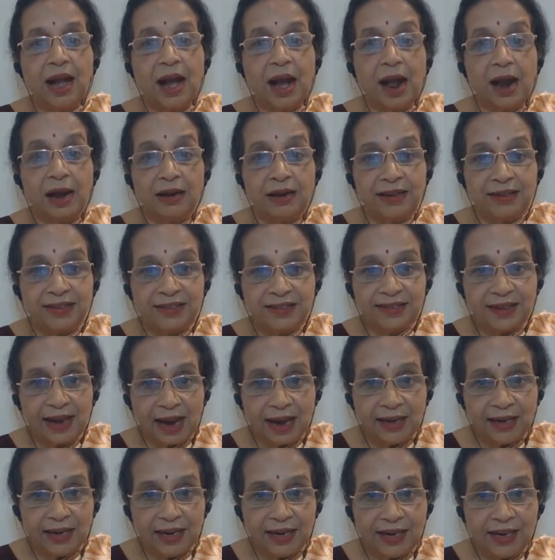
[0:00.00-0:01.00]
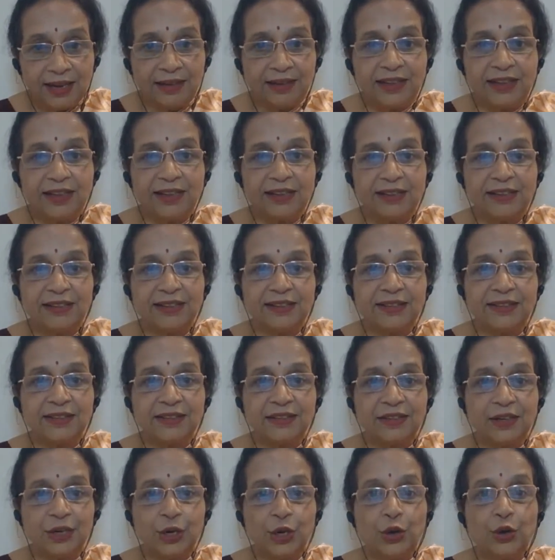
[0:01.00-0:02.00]
understanding this
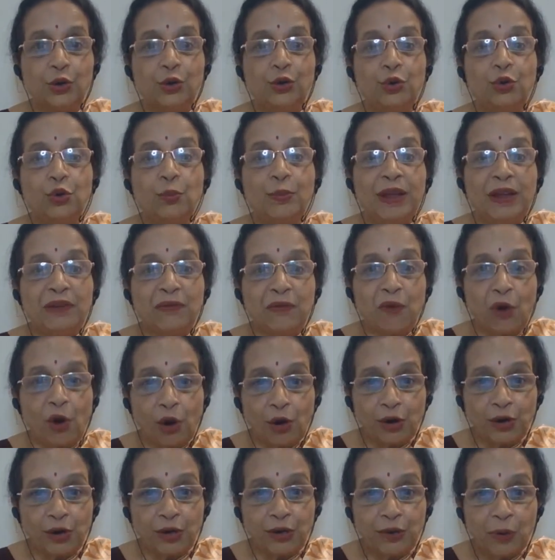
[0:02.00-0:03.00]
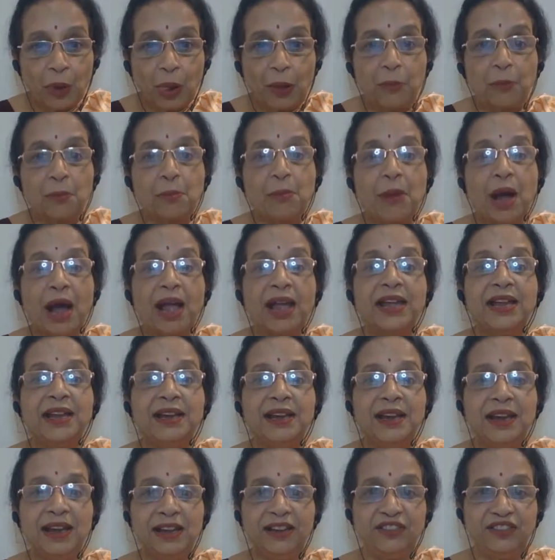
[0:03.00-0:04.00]
to be what? My
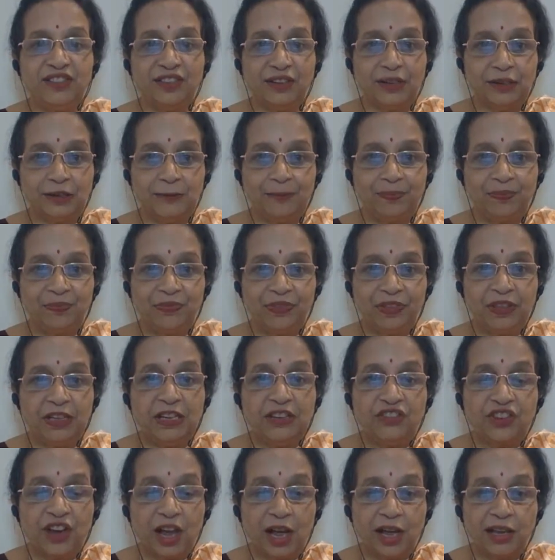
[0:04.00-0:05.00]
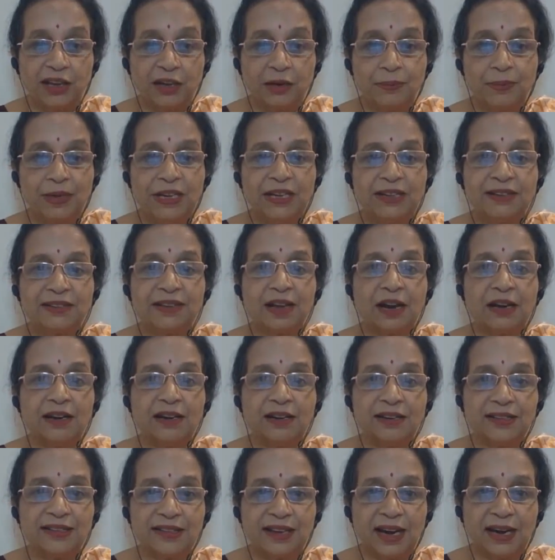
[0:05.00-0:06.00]
nature. Nichaya means
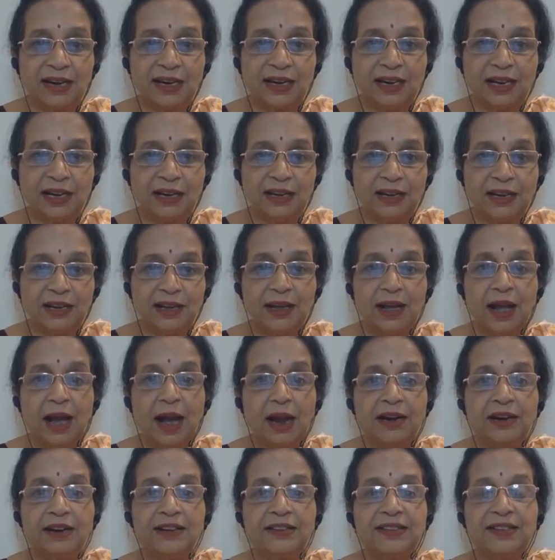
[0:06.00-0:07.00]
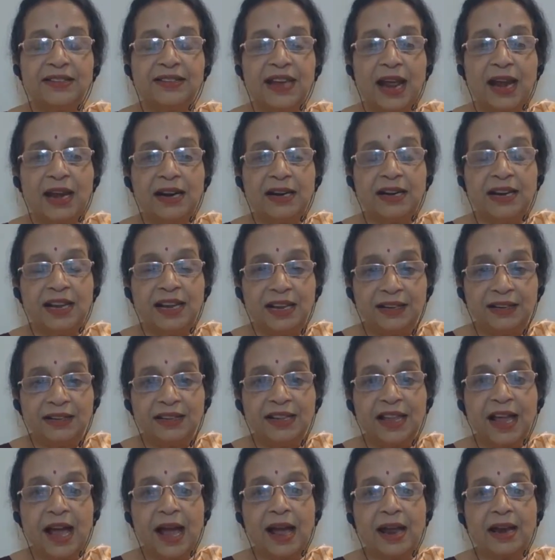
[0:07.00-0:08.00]
understanding.
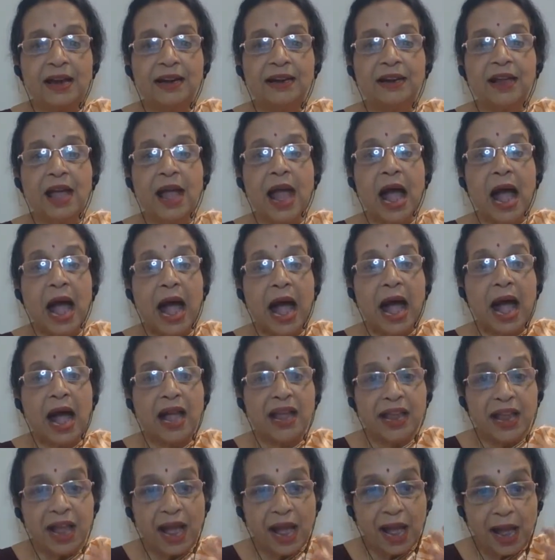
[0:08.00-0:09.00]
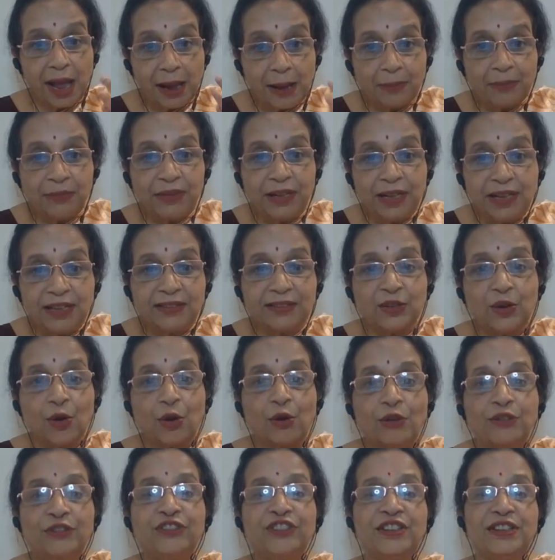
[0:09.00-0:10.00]
Understanding that I am this
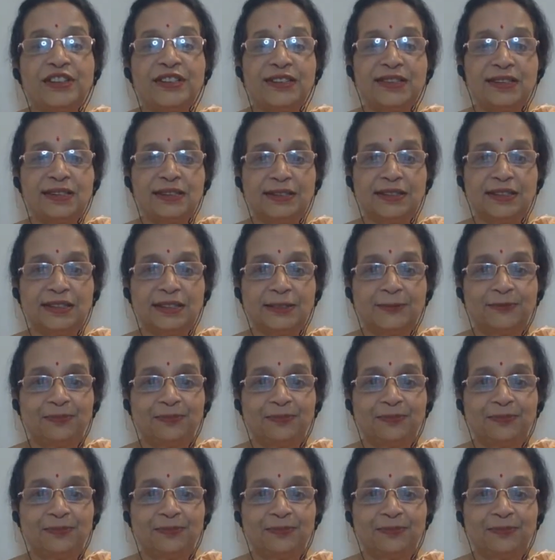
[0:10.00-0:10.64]
consciousness.